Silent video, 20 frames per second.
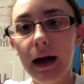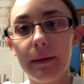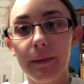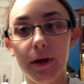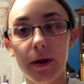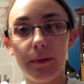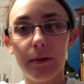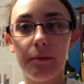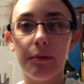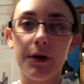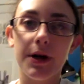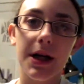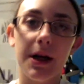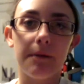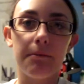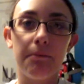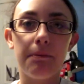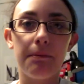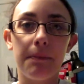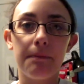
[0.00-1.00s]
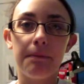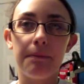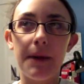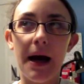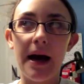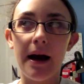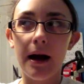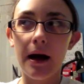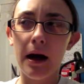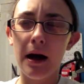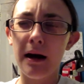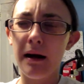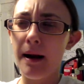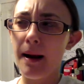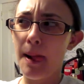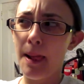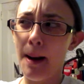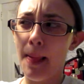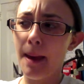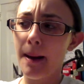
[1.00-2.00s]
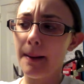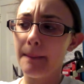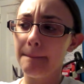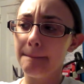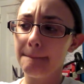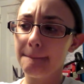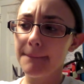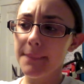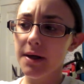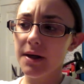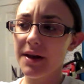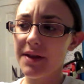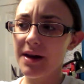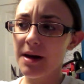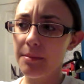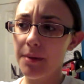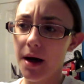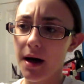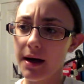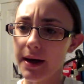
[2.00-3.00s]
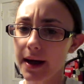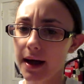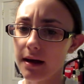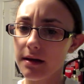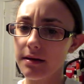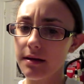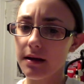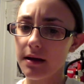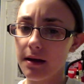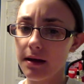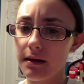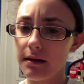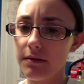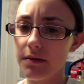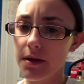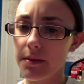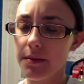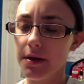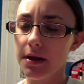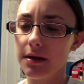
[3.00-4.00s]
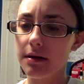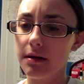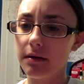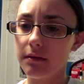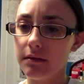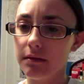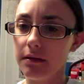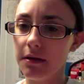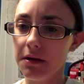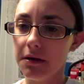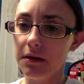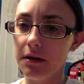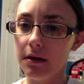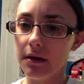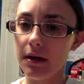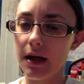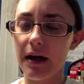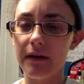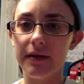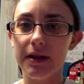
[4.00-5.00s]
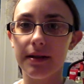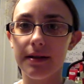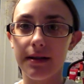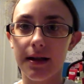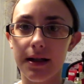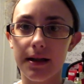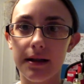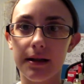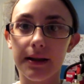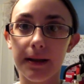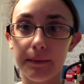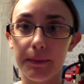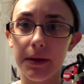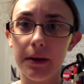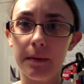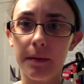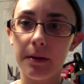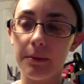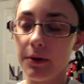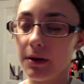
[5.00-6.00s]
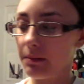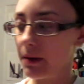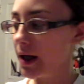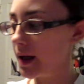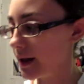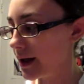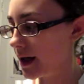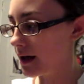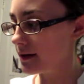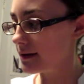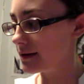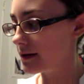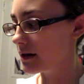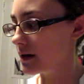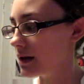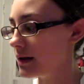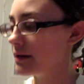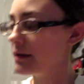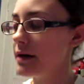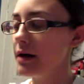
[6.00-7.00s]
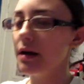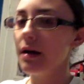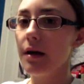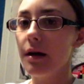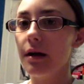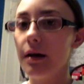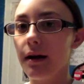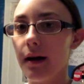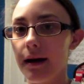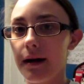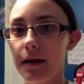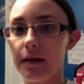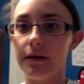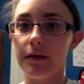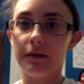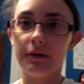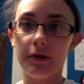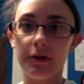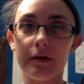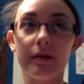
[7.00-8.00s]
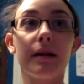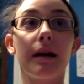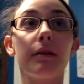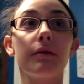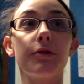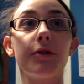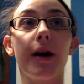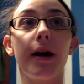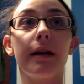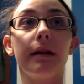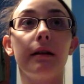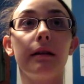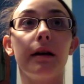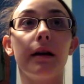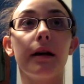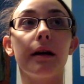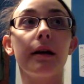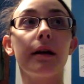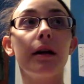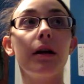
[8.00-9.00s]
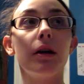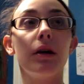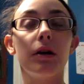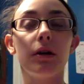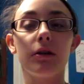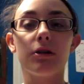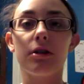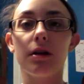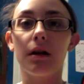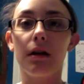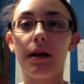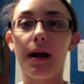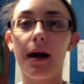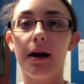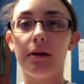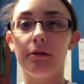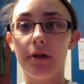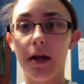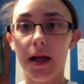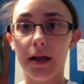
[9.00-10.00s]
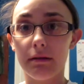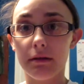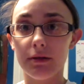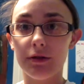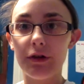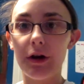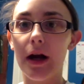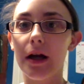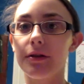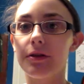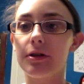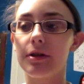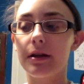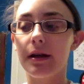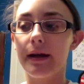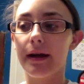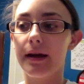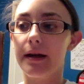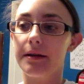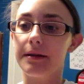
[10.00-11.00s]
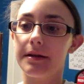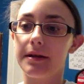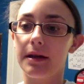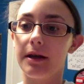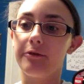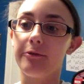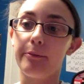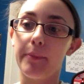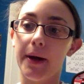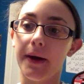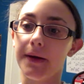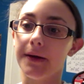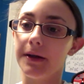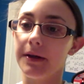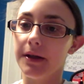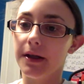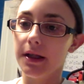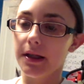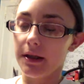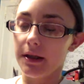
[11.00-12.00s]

I'm going to be putting up, I think a podcast. I think that's what I'm going to do. Haven't decided yet, but I'm going to put a podcast on and just try to like chill out and stretch and give my